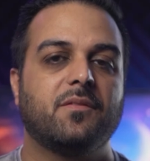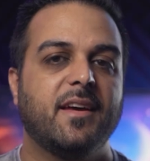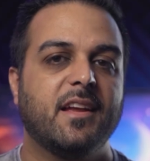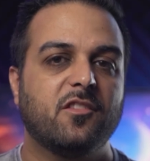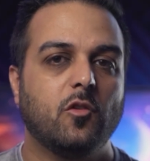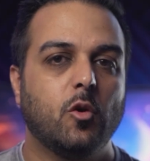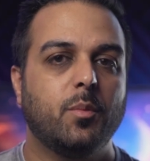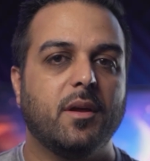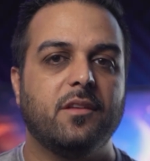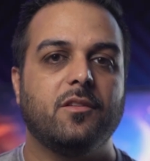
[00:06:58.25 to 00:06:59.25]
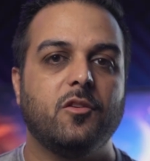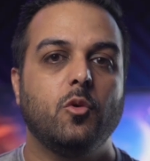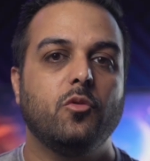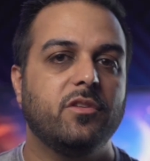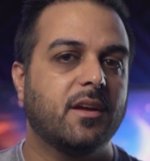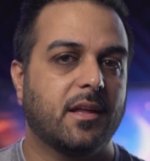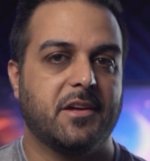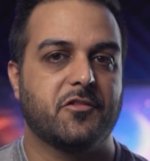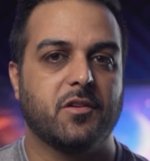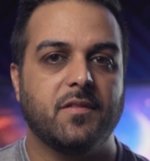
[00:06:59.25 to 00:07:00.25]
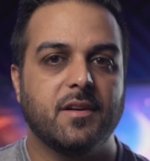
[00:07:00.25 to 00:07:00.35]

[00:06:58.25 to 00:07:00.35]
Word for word: the Vegas Loop is using electric